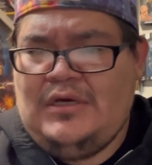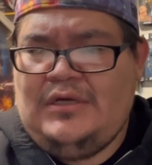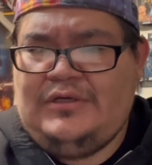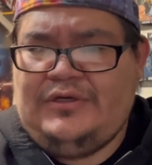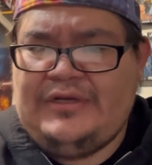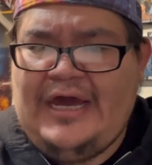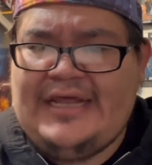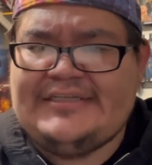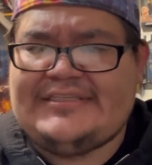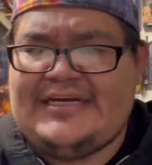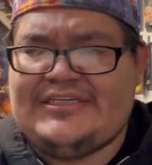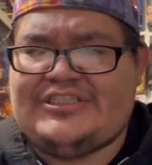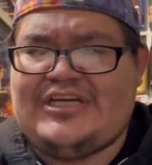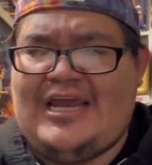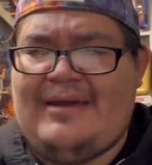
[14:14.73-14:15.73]
United
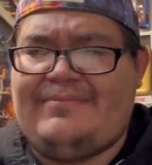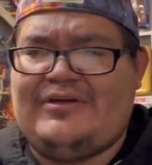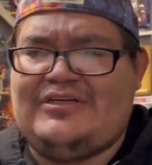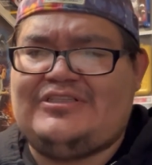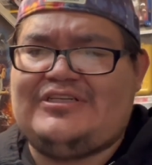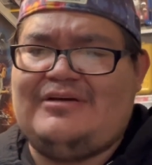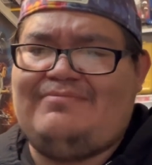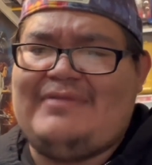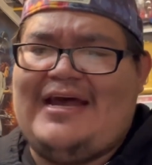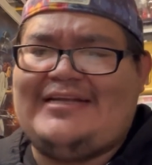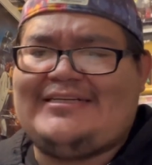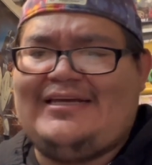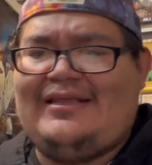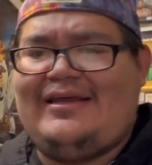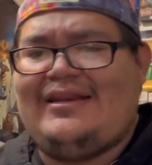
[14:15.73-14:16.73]
States Championship match,
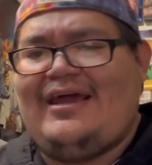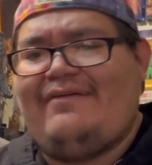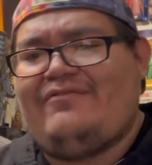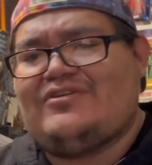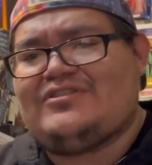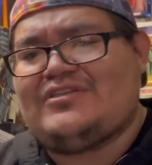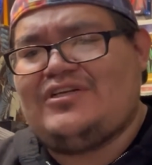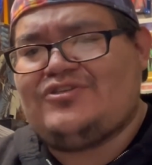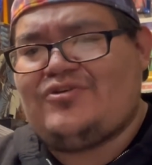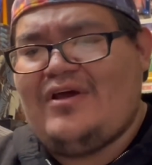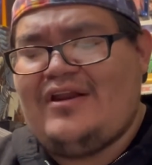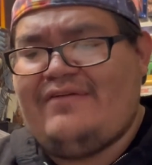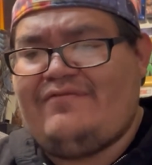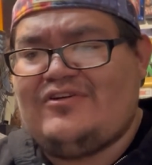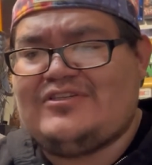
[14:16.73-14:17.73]
LA Knight versus
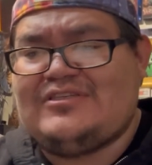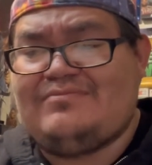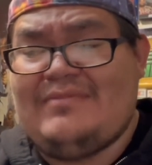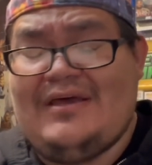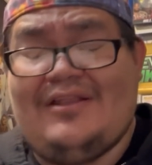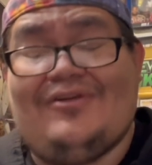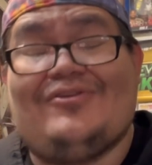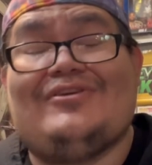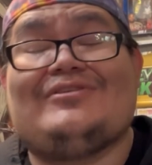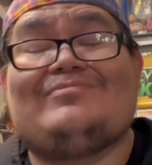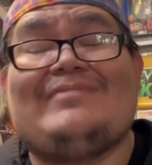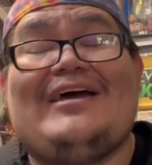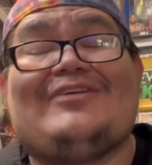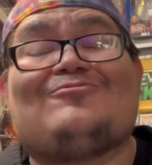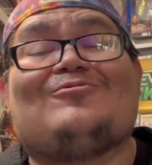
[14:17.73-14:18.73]
Andrade versus Melo. This
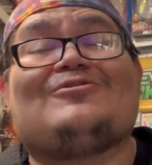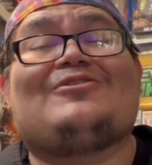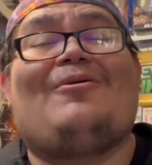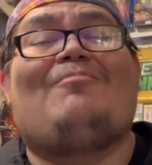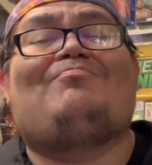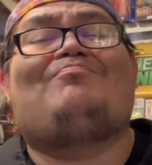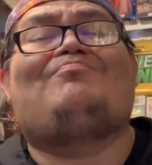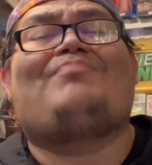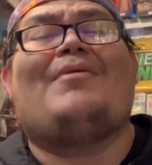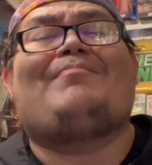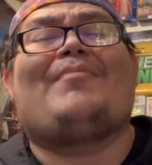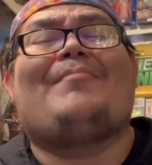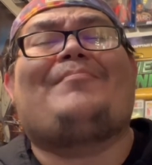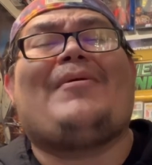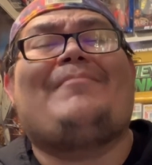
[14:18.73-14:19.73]
match was a
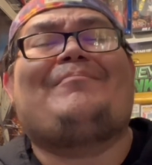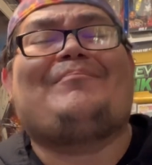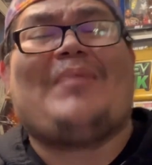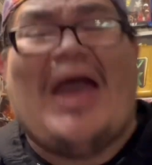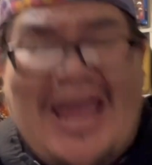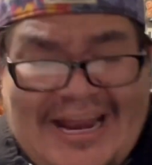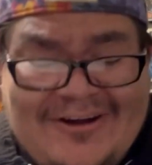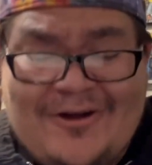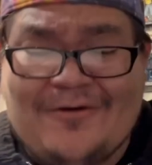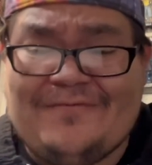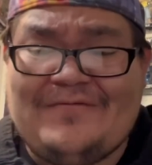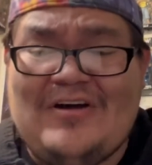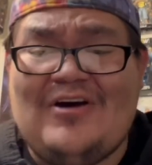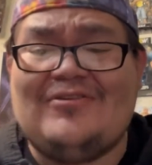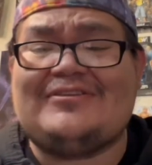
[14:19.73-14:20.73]
banger,
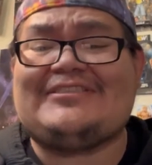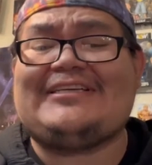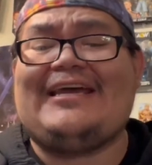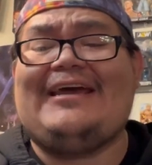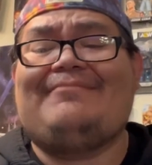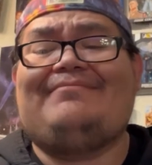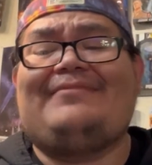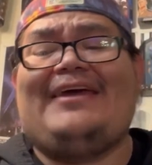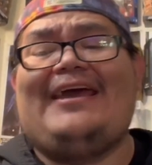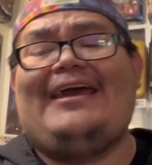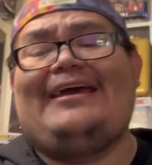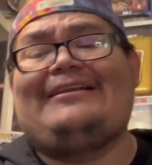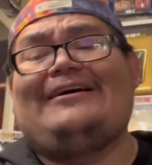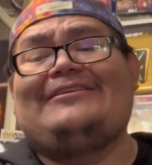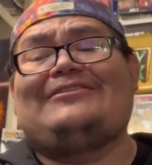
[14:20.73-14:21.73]
folks. And
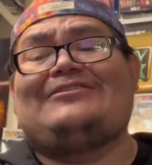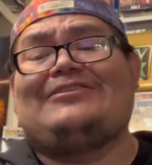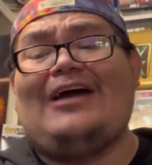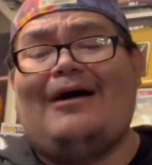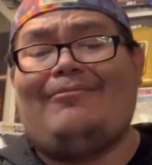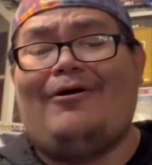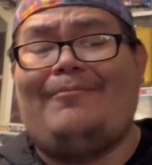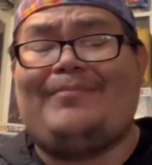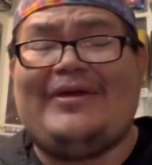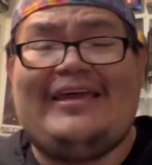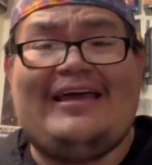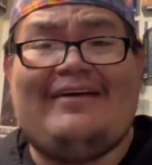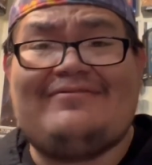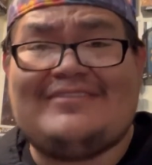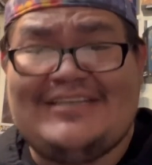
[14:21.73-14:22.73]
man, a double
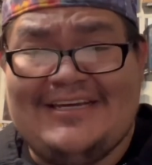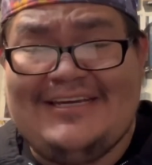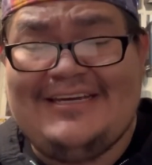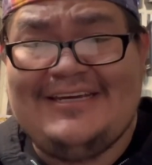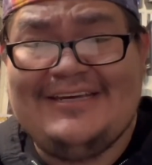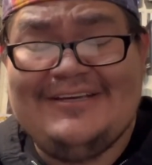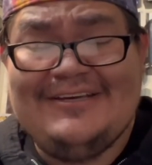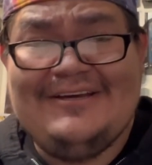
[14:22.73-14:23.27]
BFT.